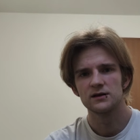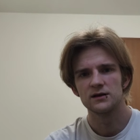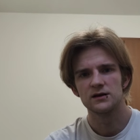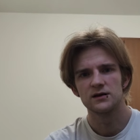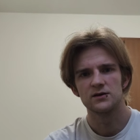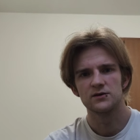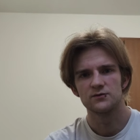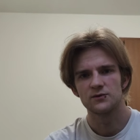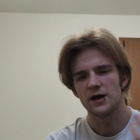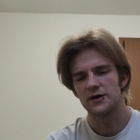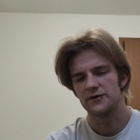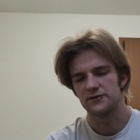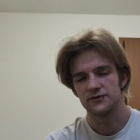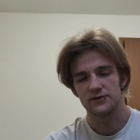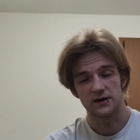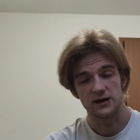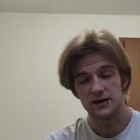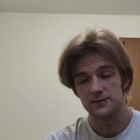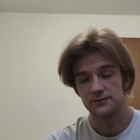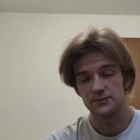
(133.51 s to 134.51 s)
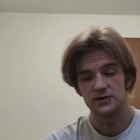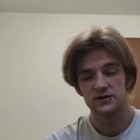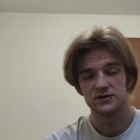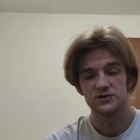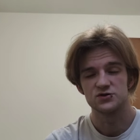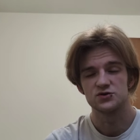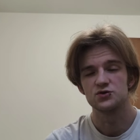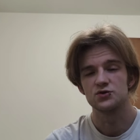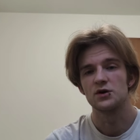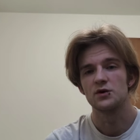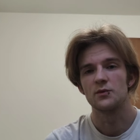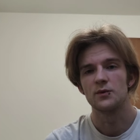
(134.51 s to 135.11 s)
than rather the hemp industry,